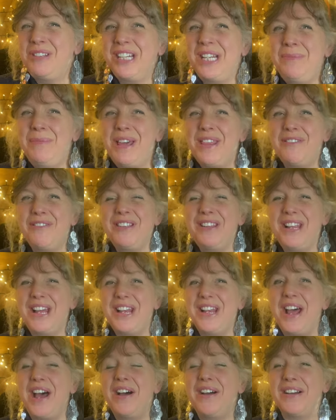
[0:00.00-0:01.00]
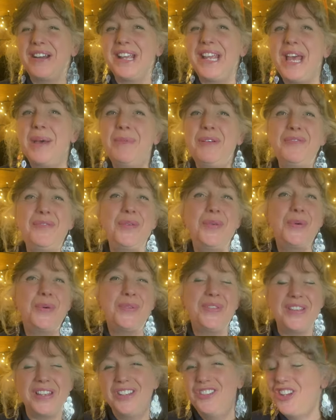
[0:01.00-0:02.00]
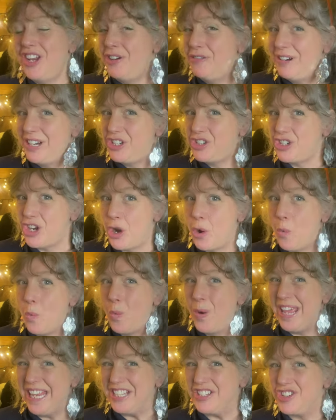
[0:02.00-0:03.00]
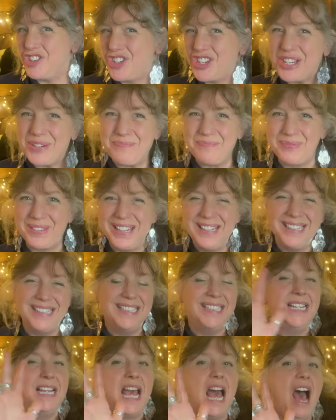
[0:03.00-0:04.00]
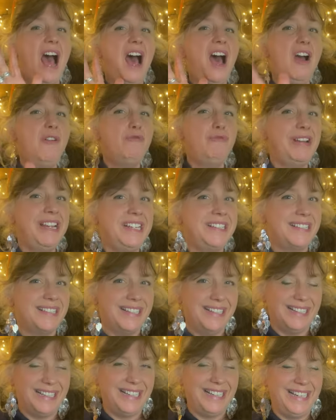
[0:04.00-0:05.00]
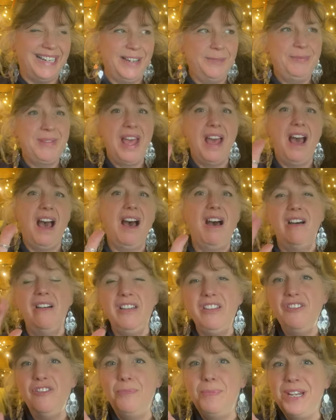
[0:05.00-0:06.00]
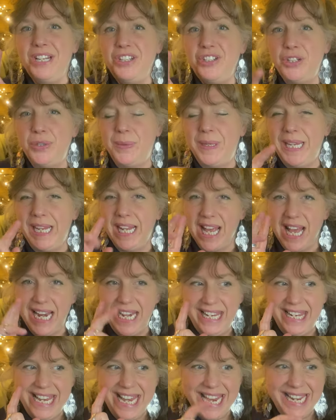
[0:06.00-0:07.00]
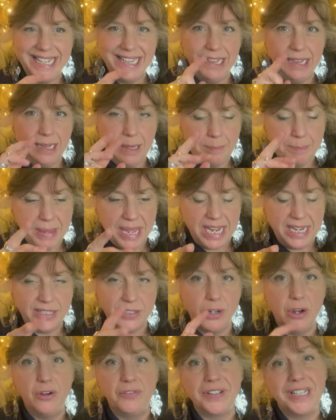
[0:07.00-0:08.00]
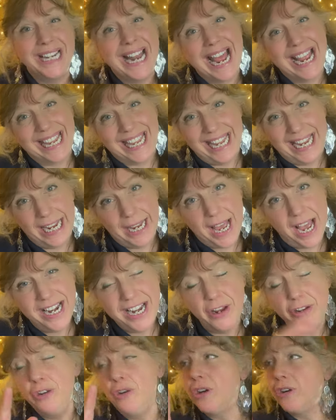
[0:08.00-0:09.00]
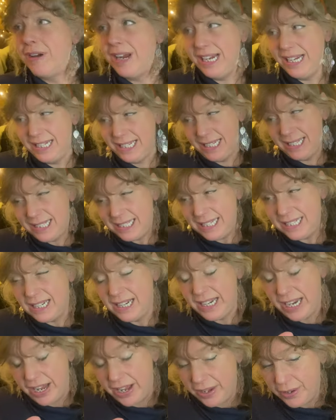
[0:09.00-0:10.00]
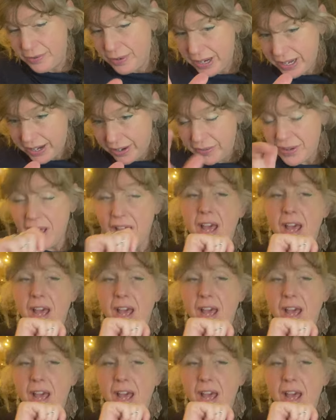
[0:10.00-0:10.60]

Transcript: Ginny Metheral and I am a fourth generation witch. Recently, I've been doing a little bit of nagging. I know, not great, is it? I know.